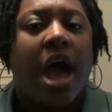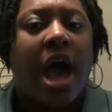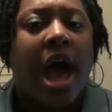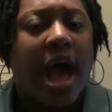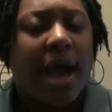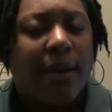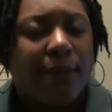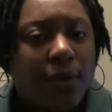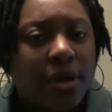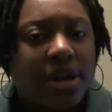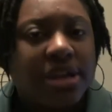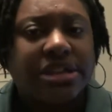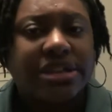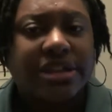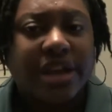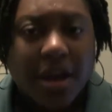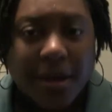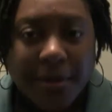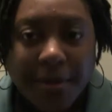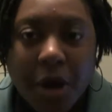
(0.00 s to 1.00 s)
I wanted to
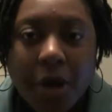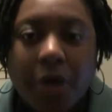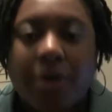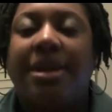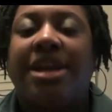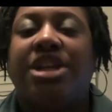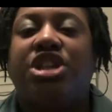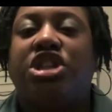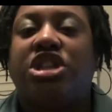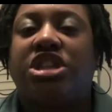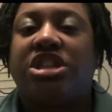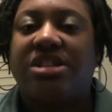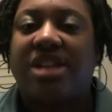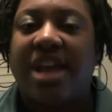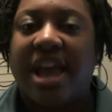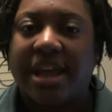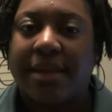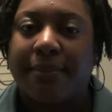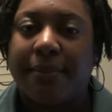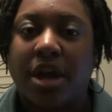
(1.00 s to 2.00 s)
come home and just
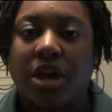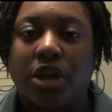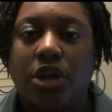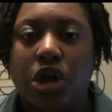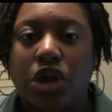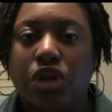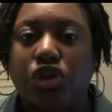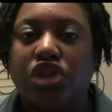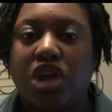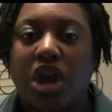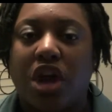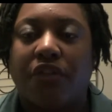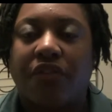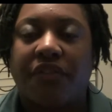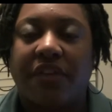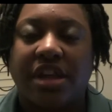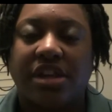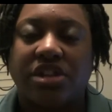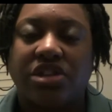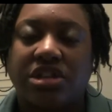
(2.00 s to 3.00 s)
take my clothes
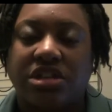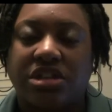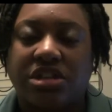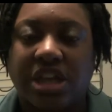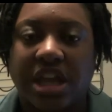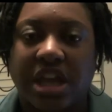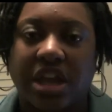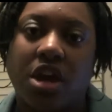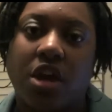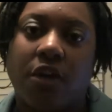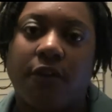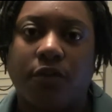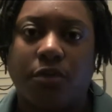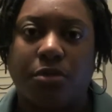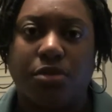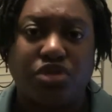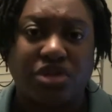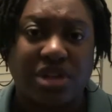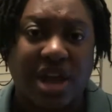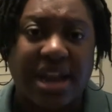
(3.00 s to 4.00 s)
off and just get
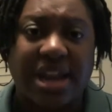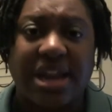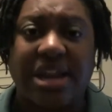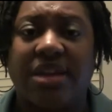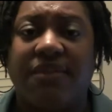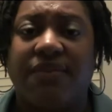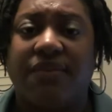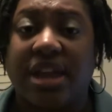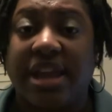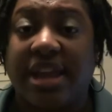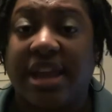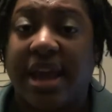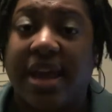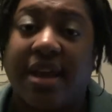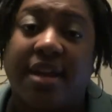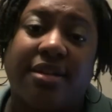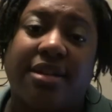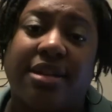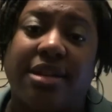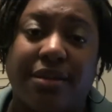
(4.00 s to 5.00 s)
comfortable. So I didn't even
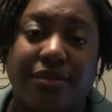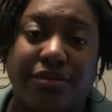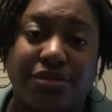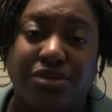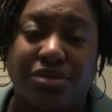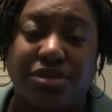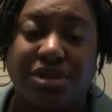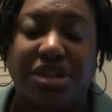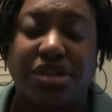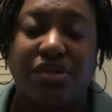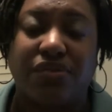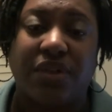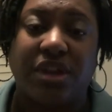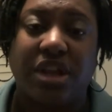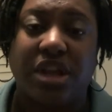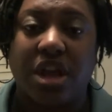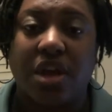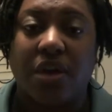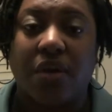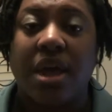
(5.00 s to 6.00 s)
care that I was doing this
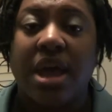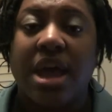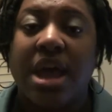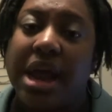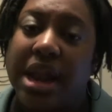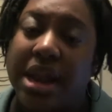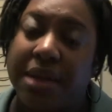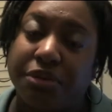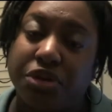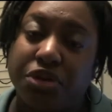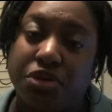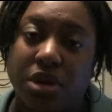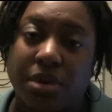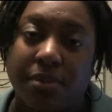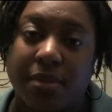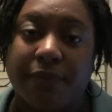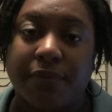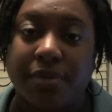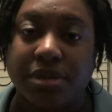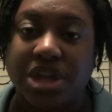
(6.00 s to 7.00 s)
video and I'm gonna do it
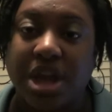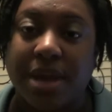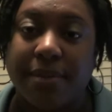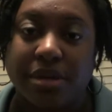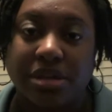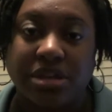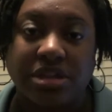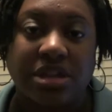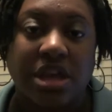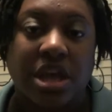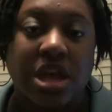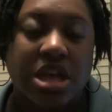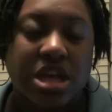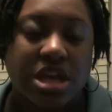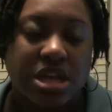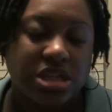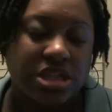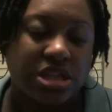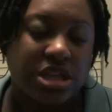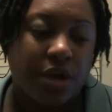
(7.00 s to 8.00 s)
in my pajamas.
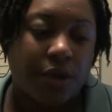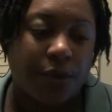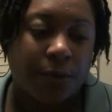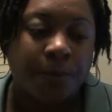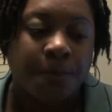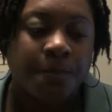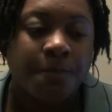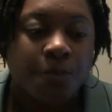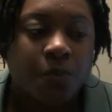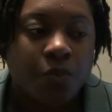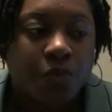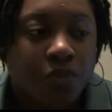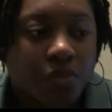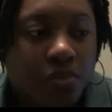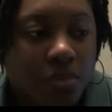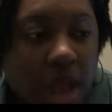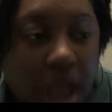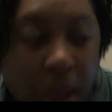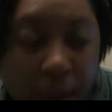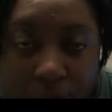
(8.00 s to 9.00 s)
So
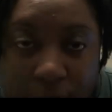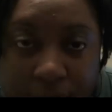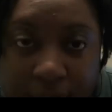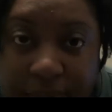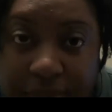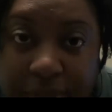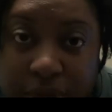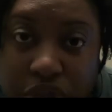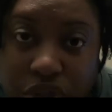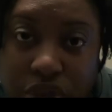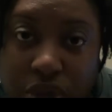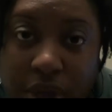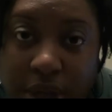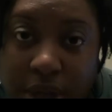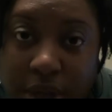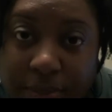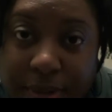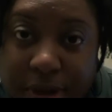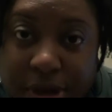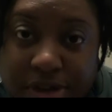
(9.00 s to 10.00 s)
I won't be able to show you
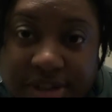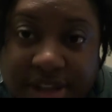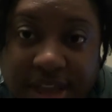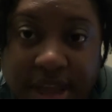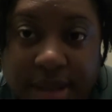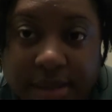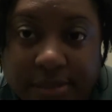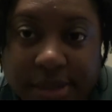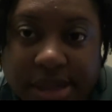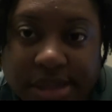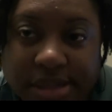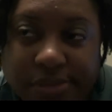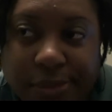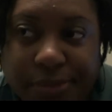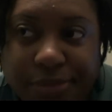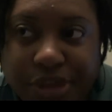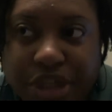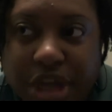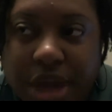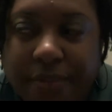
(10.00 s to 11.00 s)
your bare skin because my
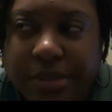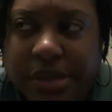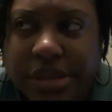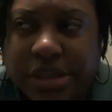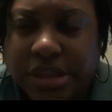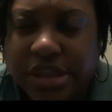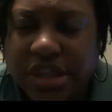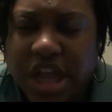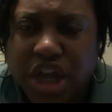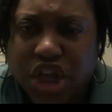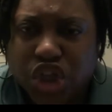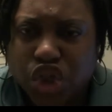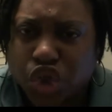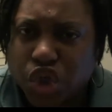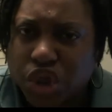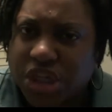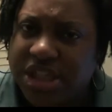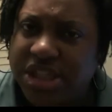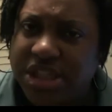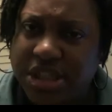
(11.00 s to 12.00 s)
pajamas is like a
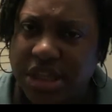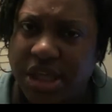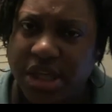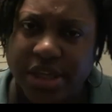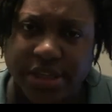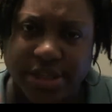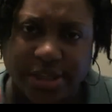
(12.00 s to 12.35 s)
dress.